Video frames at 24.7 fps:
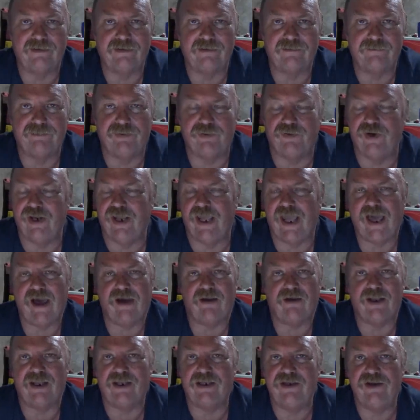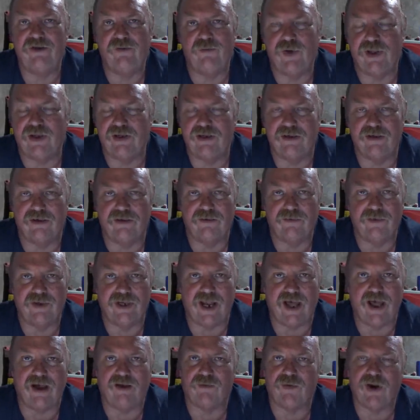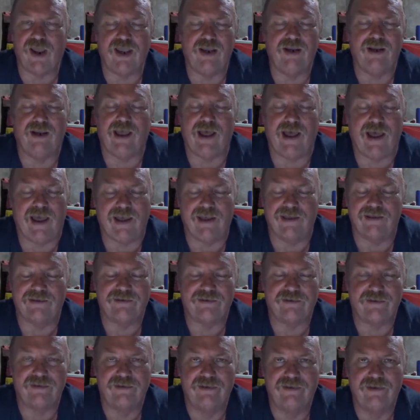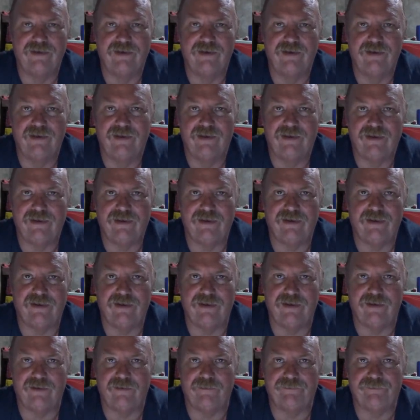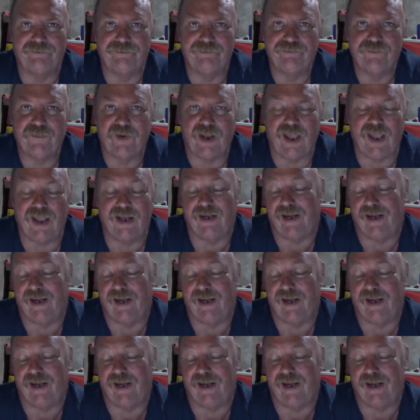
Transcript: putting out innuendo and outright lies, and